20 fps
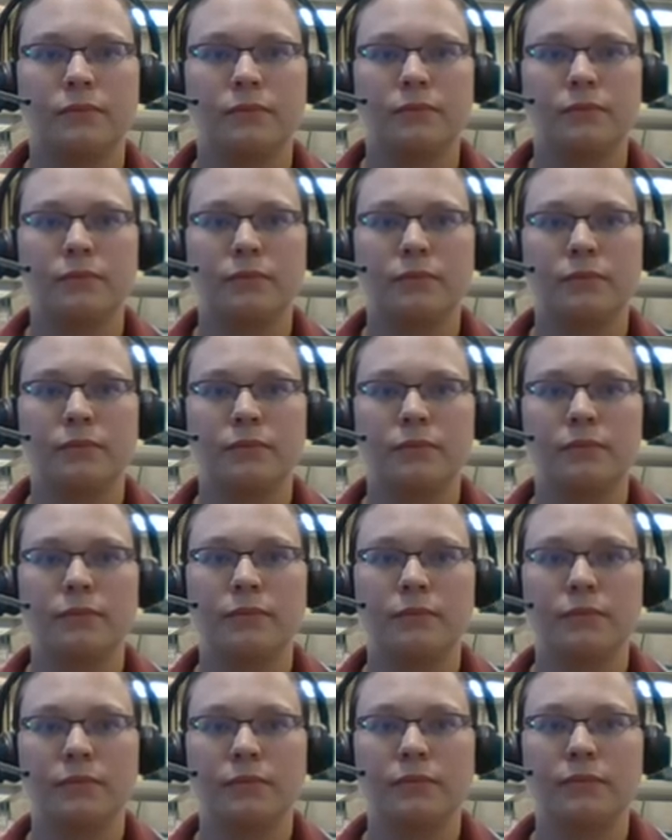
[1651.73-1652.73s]

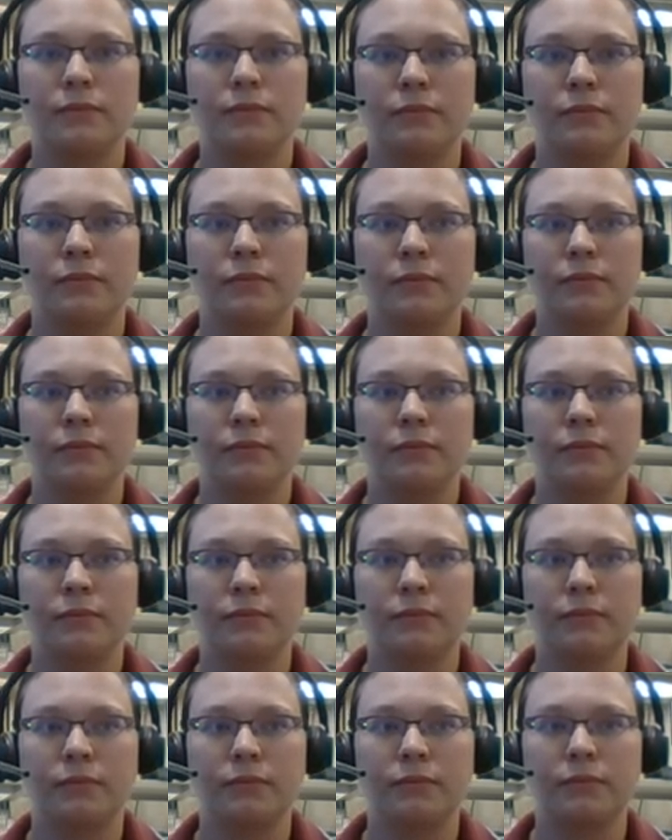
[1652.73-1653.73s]

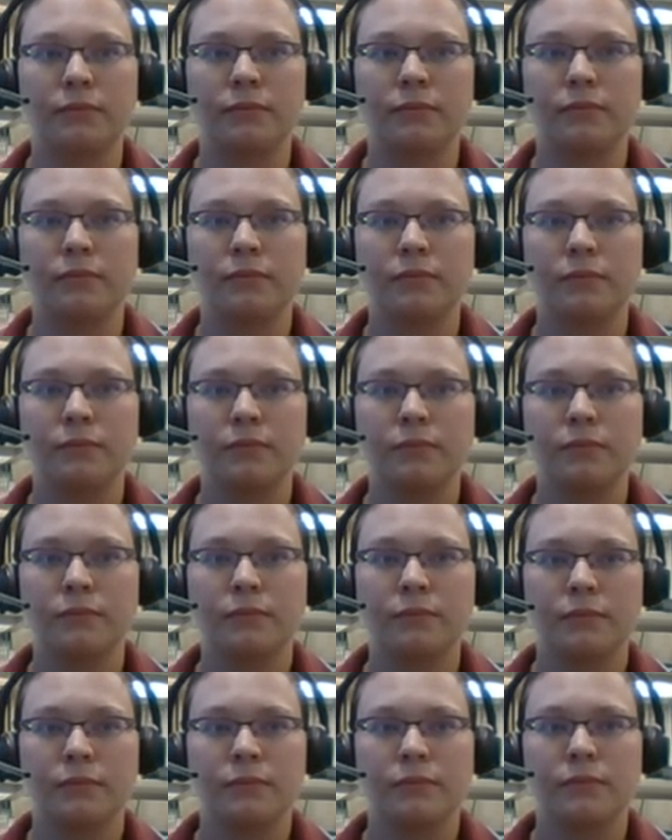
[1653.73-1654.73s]

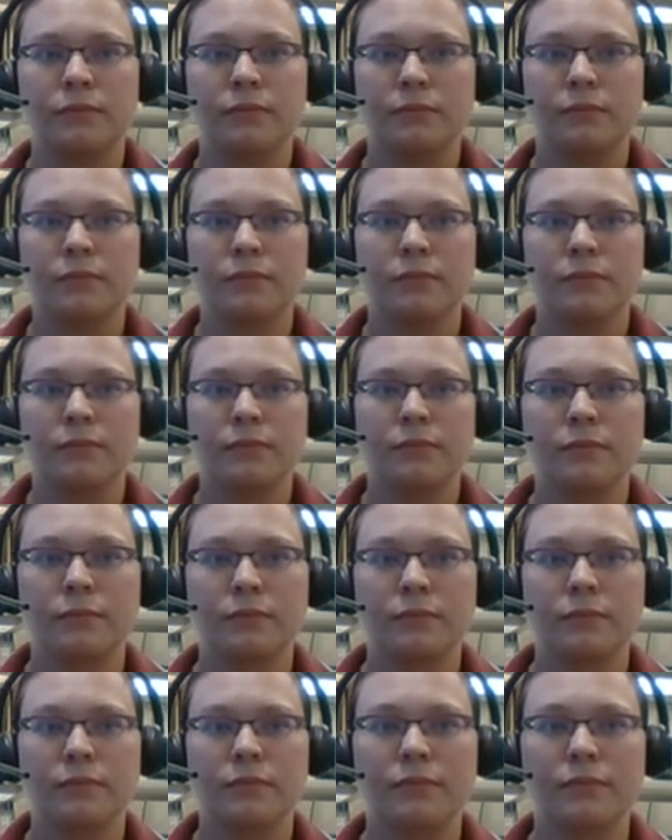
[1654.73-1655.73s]

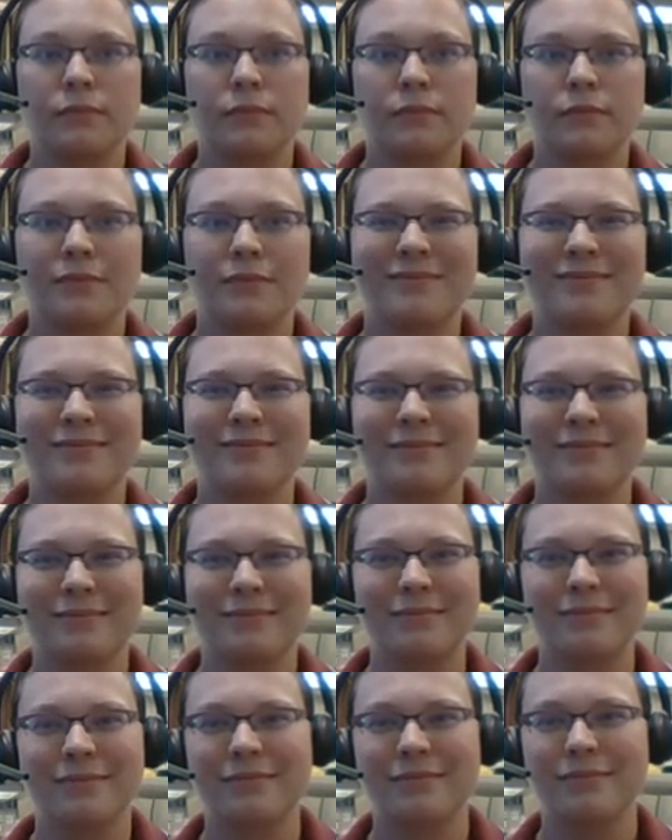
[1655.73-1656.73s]

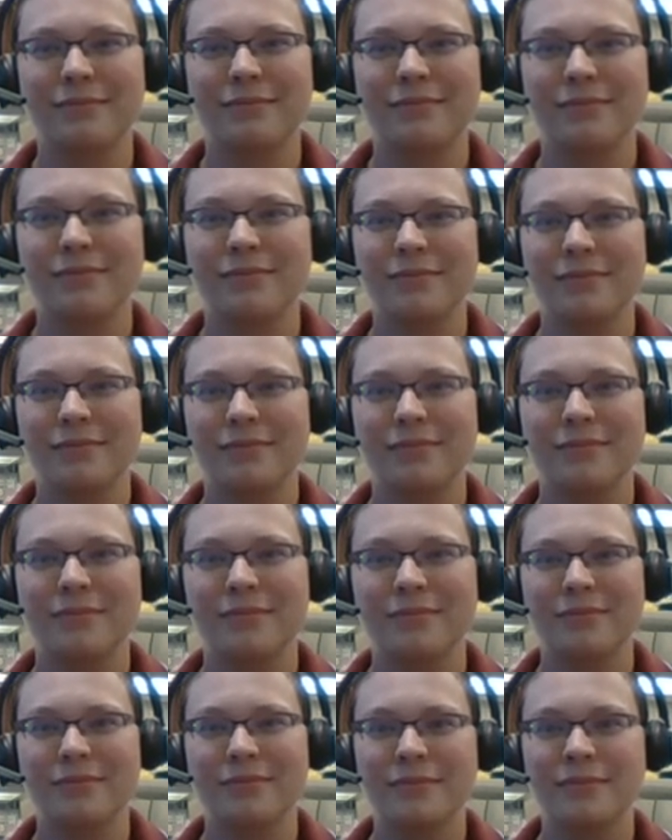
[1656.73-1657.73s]

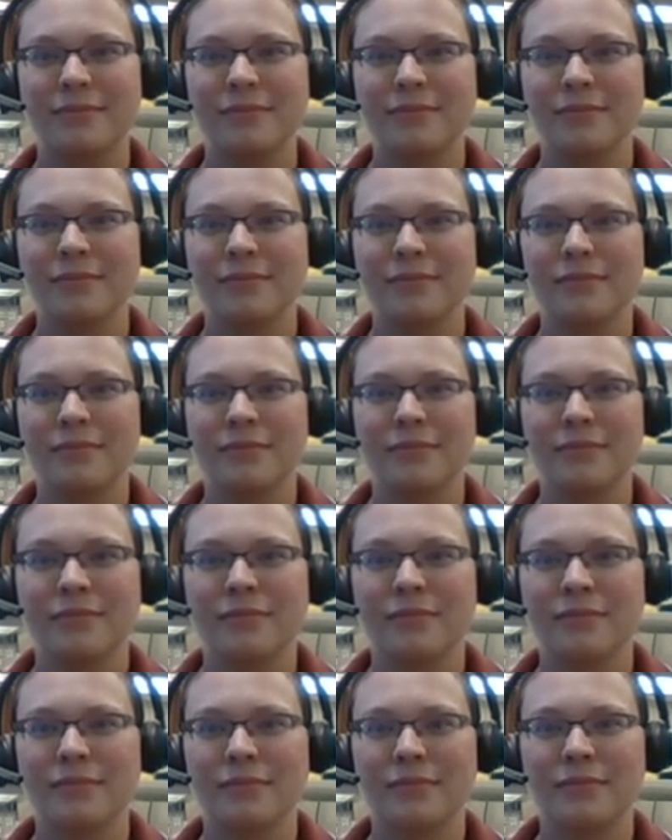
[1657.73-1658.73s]

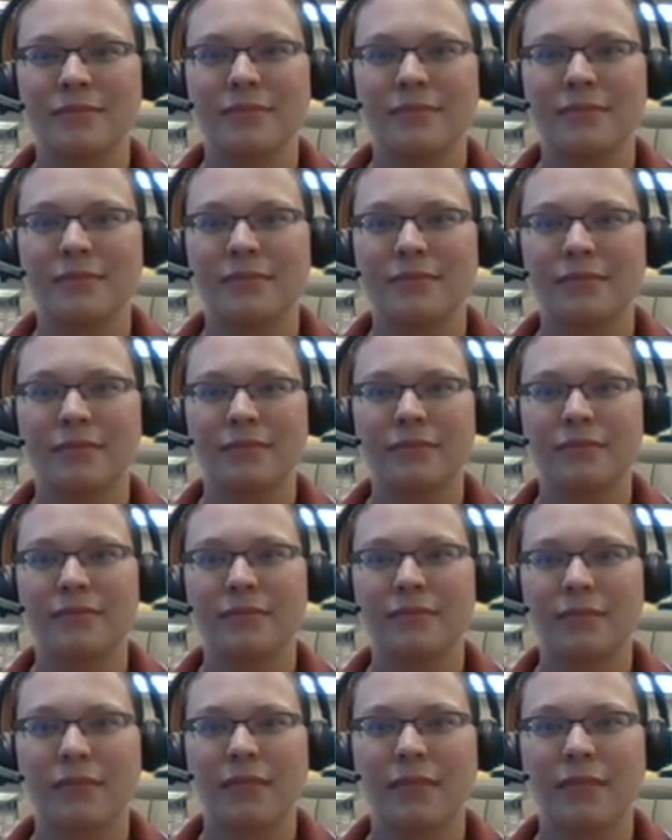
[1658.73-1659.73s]
(not speaking)